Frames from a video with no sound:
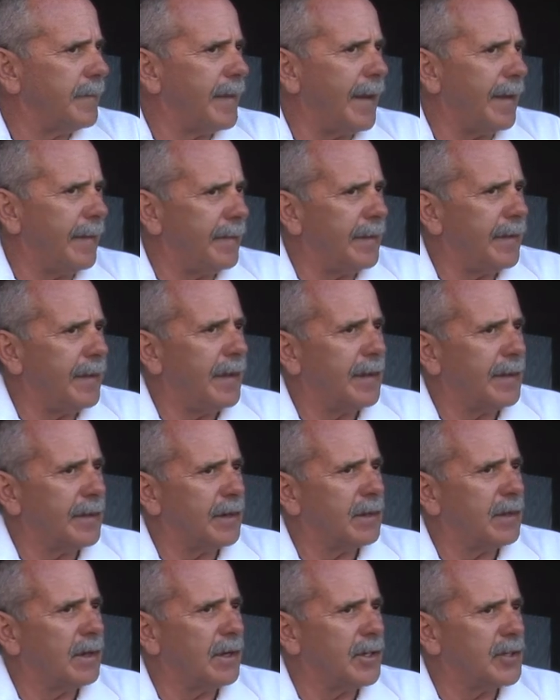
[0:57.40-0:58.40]
Yeah, they had a
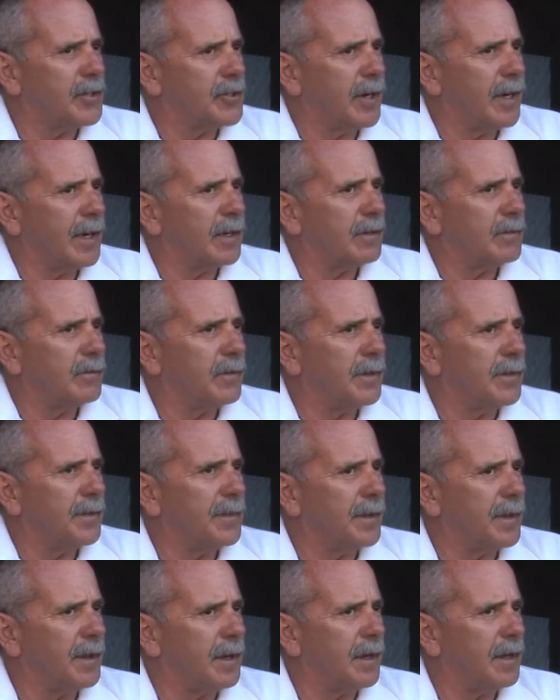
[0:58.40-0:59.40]
contract with
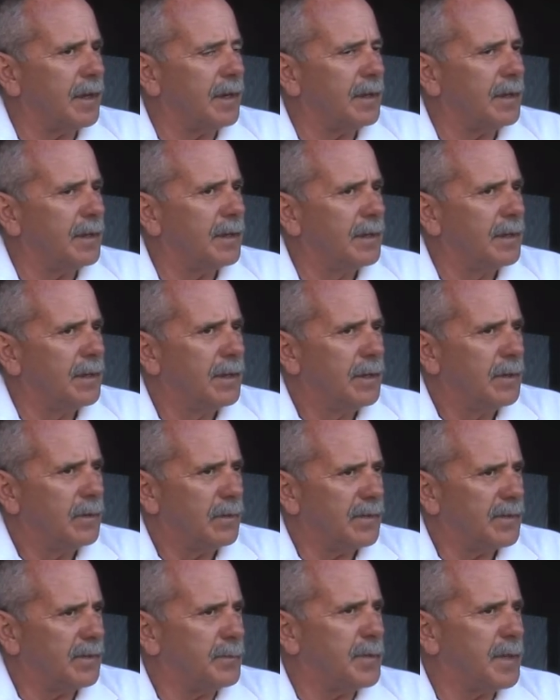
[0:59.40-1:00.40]

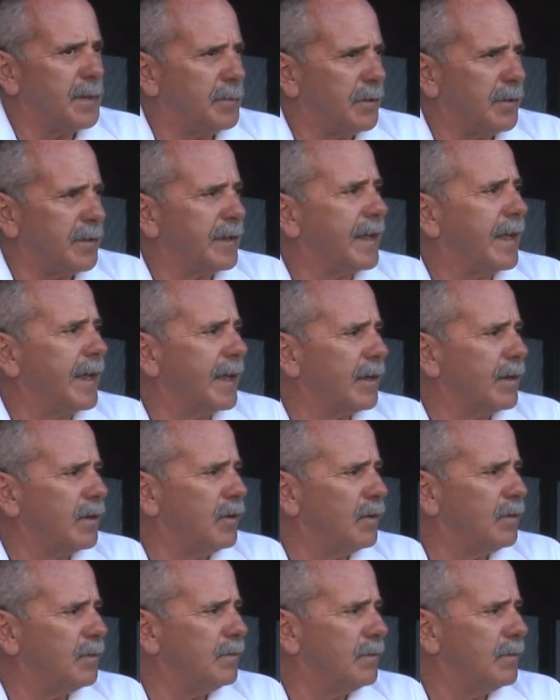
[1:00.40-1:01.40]
some people in
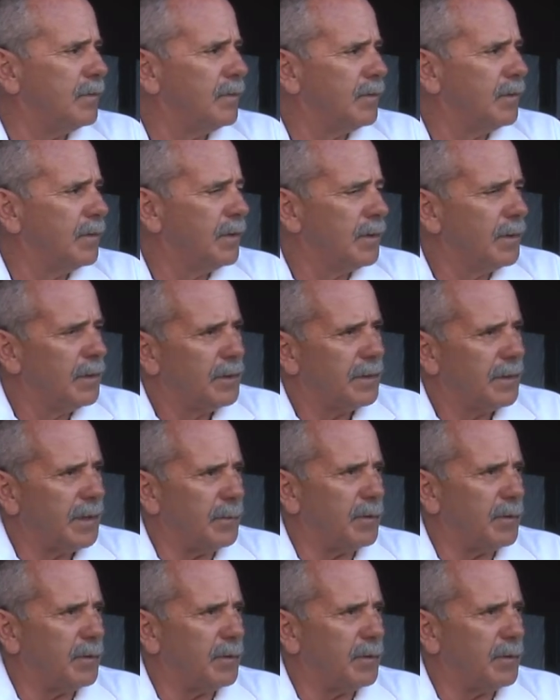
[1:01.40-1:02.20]
Cancun. They